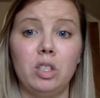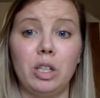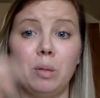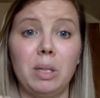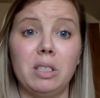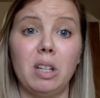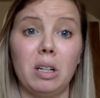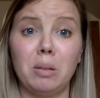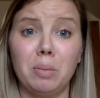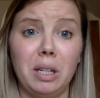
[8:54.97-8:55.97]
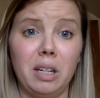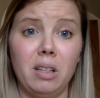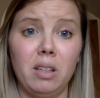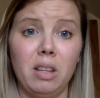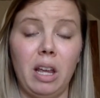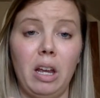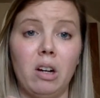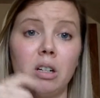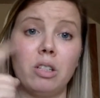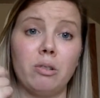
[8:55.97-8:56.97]
0 means uncompleted. They
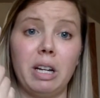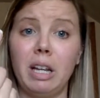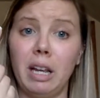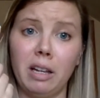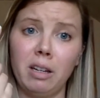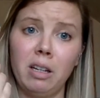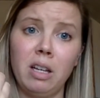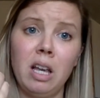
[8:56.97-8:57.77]
aren't reading.